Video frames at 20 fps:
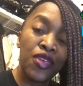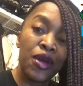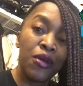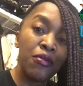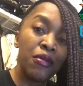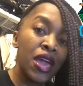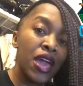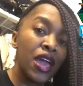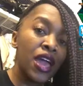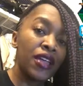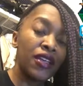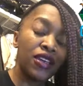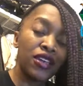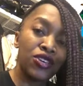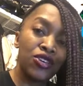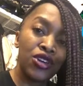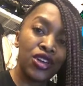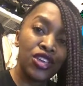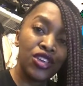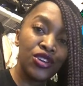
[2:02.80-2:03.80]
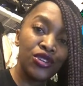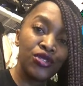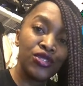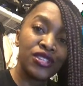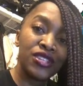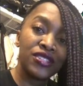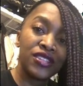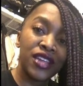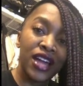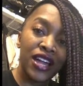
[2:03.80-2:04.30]
them that you can
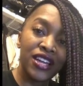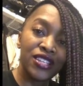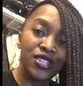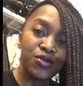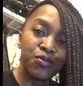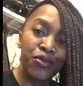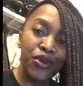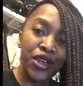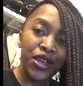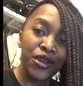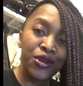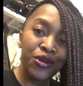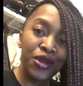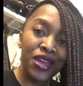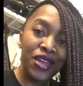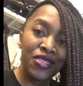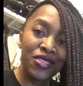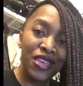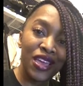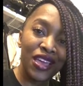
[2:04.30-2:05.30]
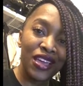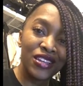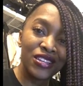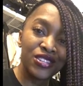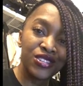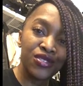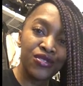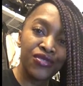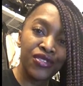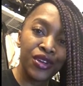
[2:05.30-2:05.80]
use as an icebreaker in the
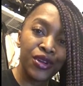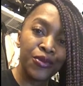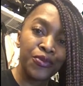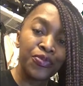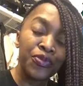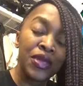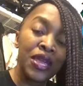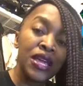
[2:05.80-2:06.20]
interview.